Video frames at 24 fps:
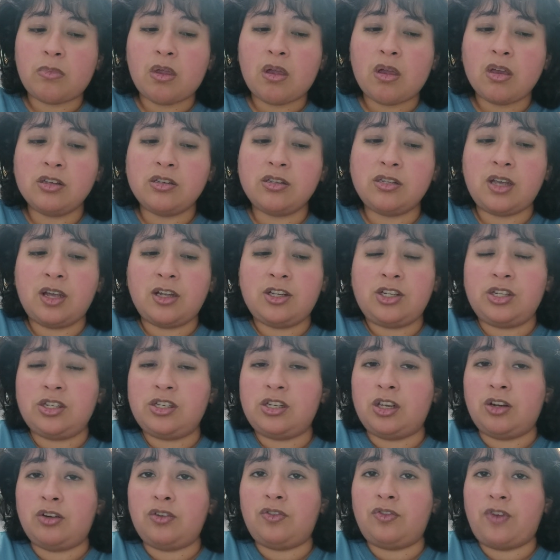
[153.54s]
such
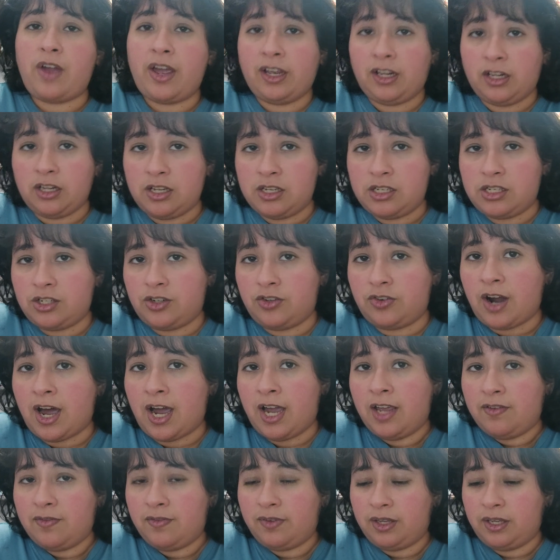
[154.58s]
as reckless
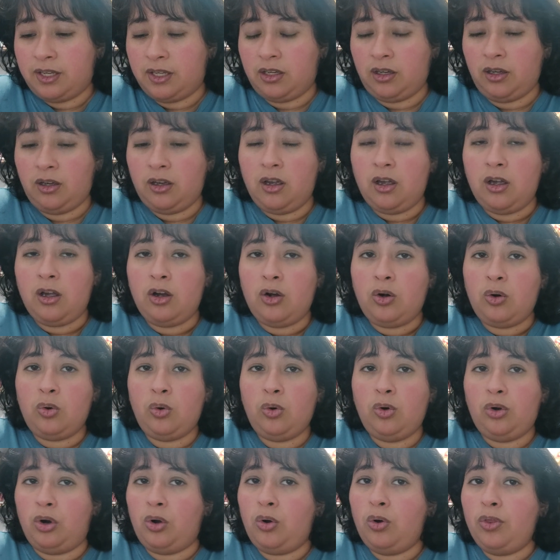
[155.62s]
driving
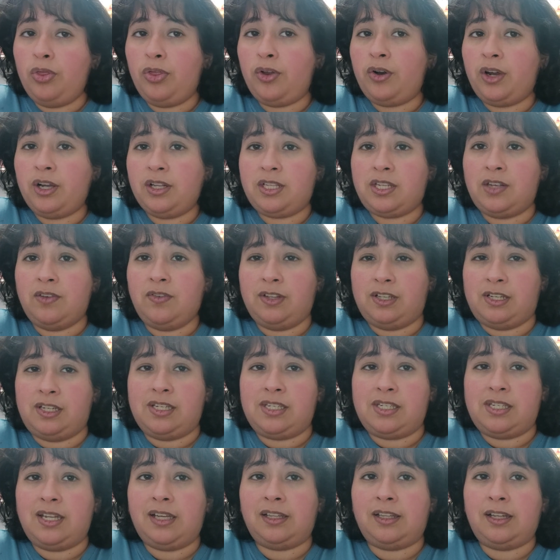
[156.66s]
or other
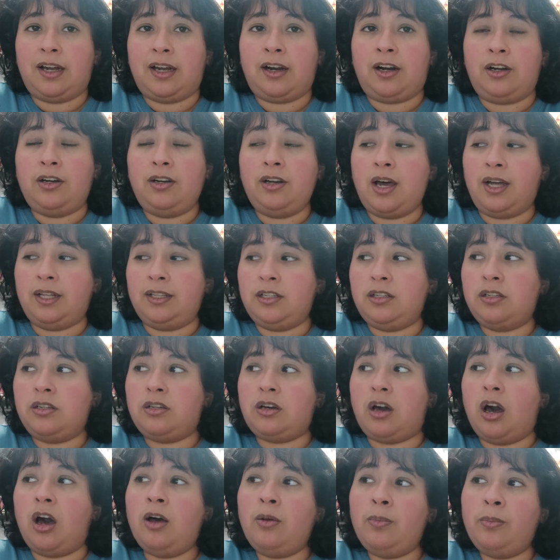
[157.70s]
activities that are not
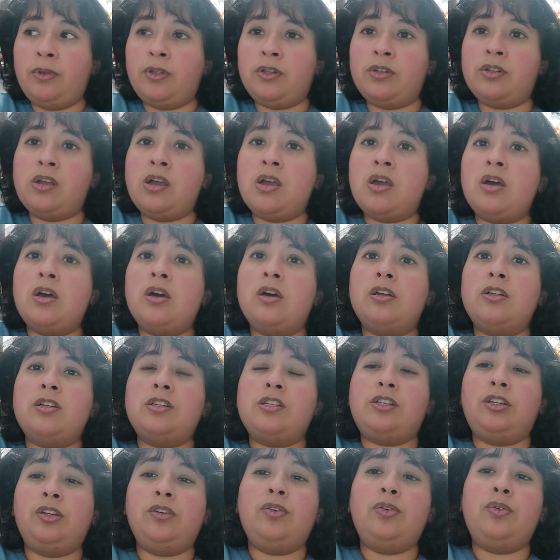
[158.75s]
common
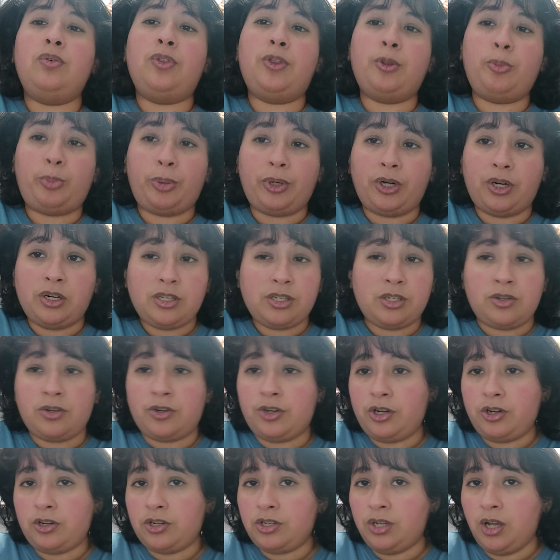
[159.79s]
to the person
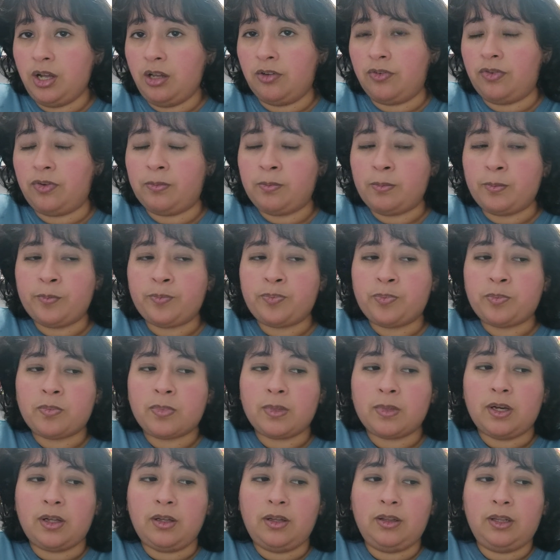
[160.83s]
or yourself.
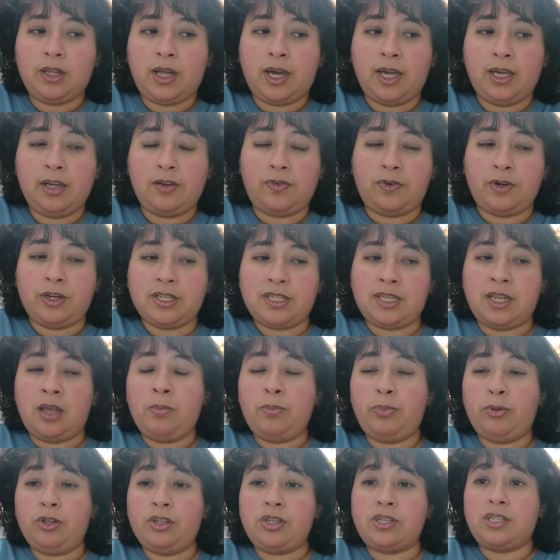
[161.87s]
Like, for
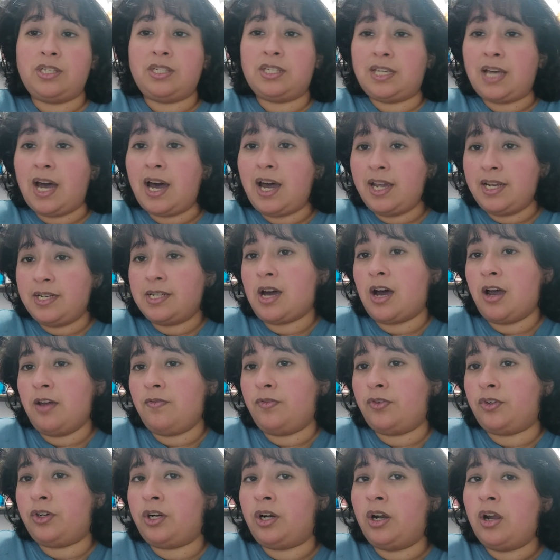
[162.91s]
example, a
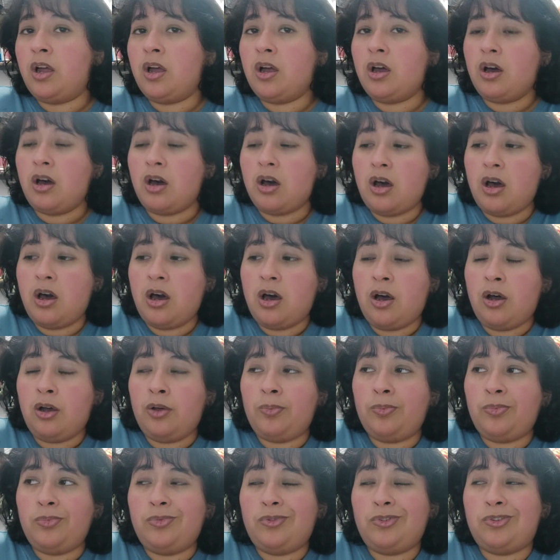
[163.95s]
skydiver.
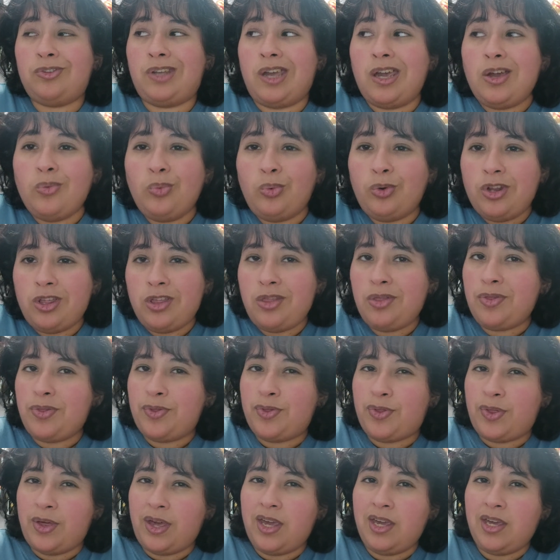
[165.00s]
They
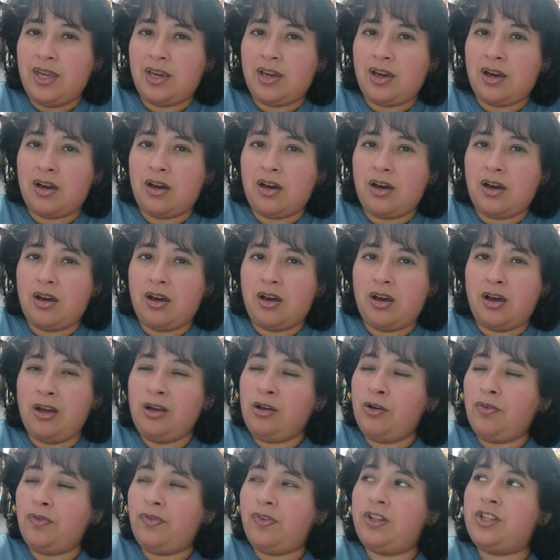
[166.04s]
wouldn't think
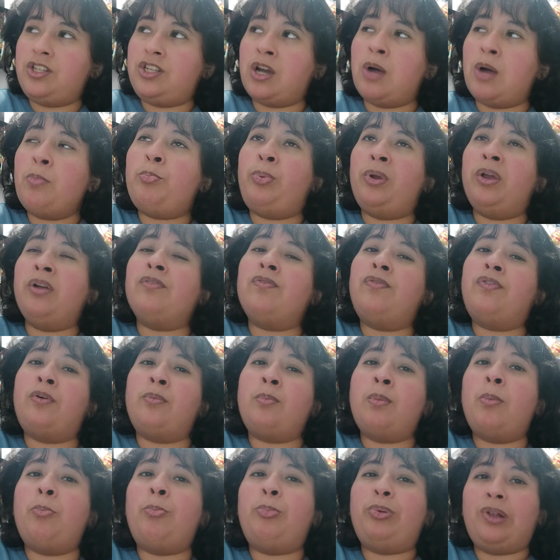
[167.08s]
of jumping
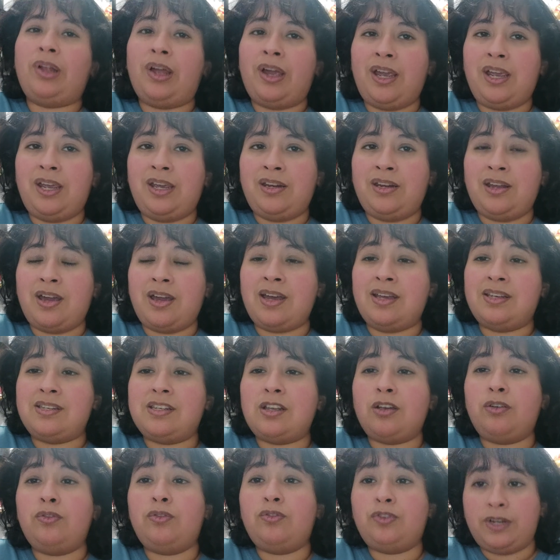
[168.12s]
from a plane as
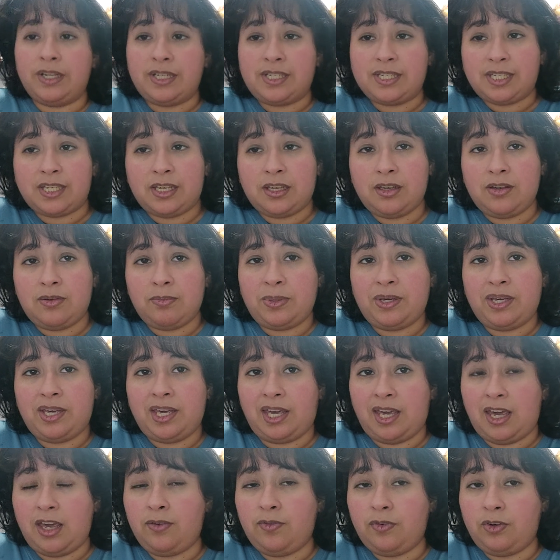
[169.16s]
a risky
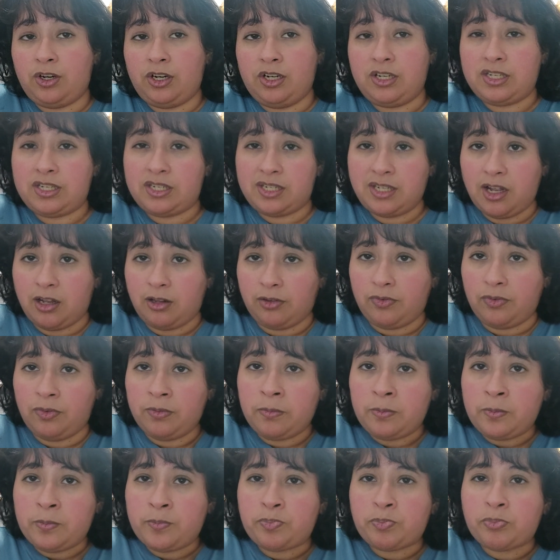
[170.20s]
behavior itself.
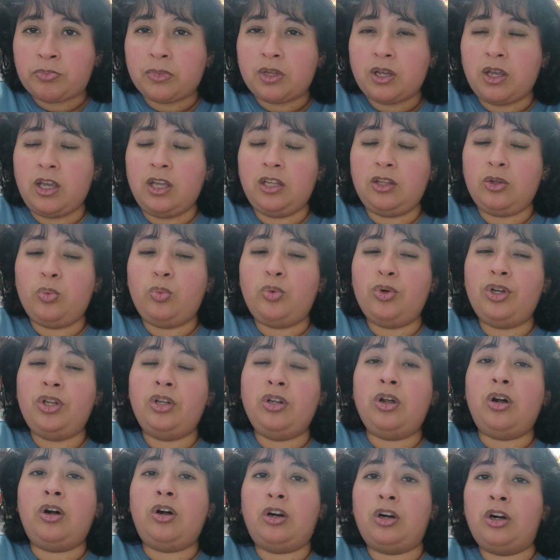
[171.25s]
It
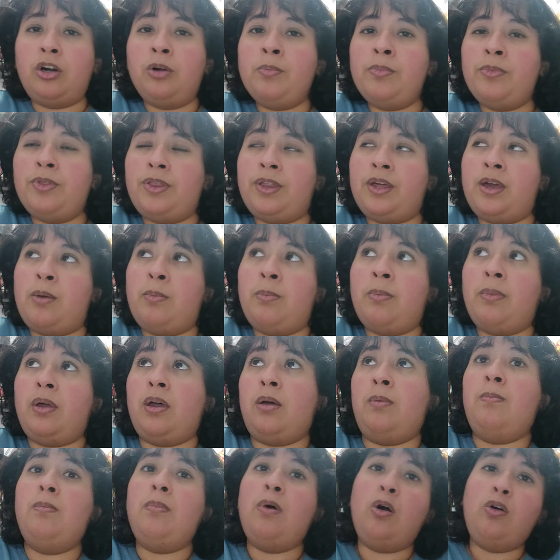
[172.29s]
wouldn't harm them
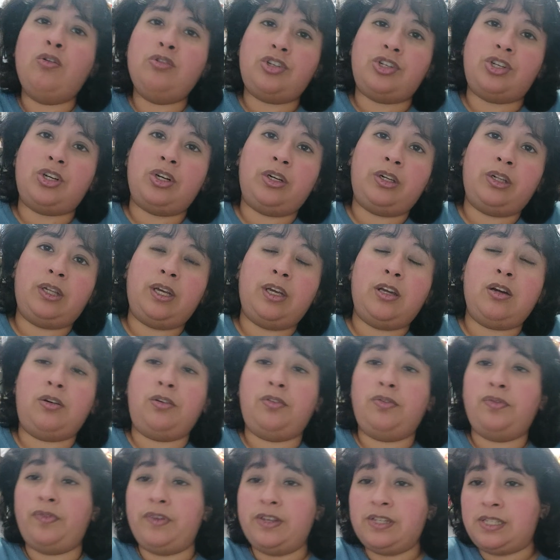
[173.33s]
emotionally
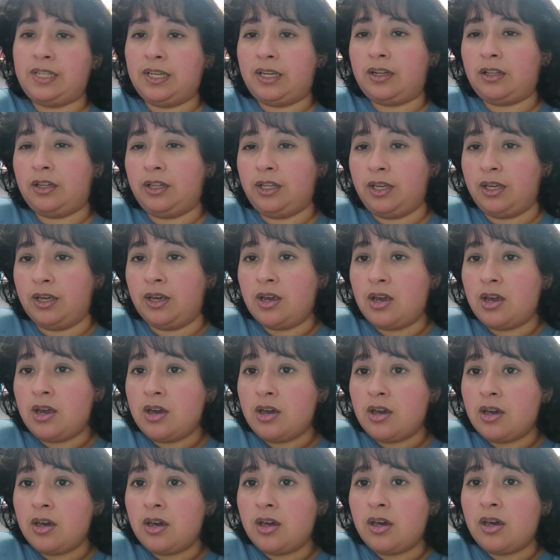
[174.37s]
or physically,
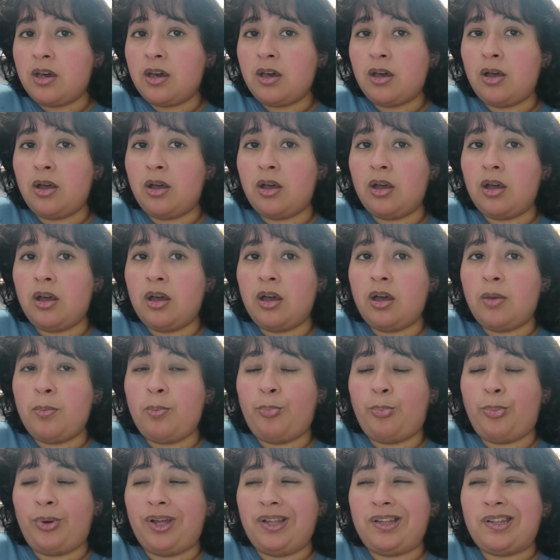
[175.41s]

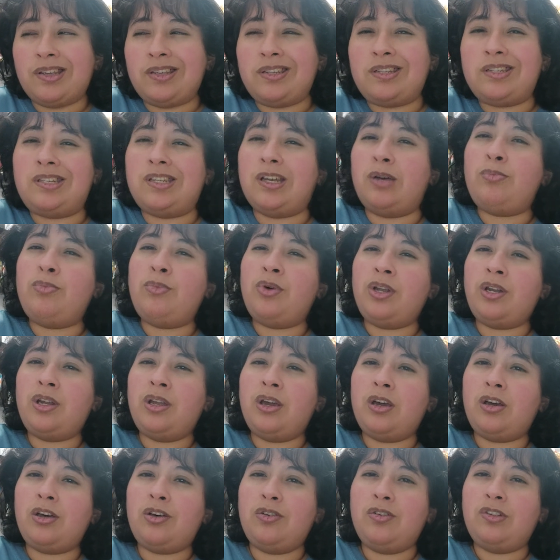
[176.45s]
but
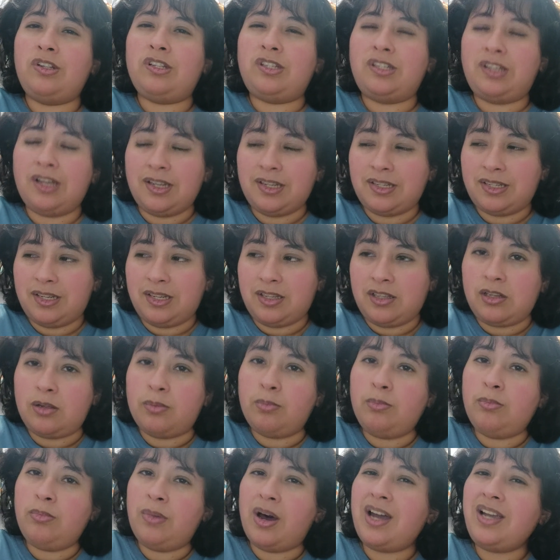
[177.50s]
someone who
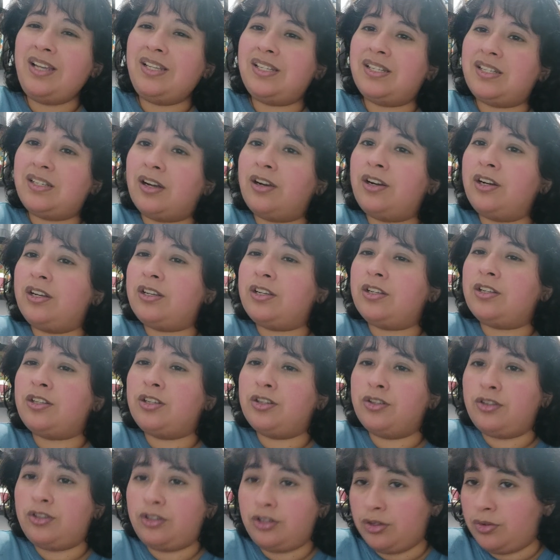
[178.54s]
doesn't might start
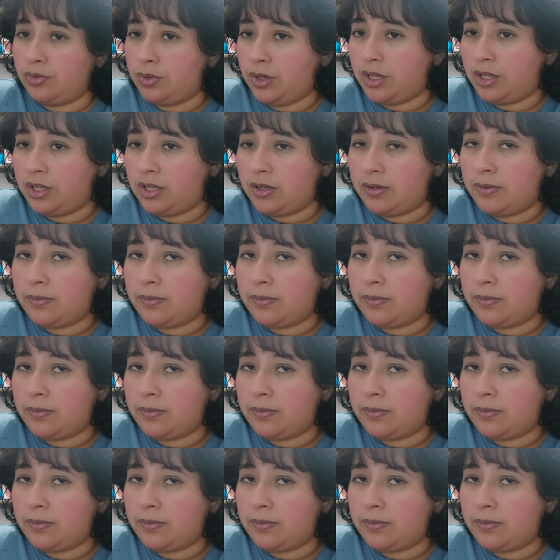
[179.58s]
to do it.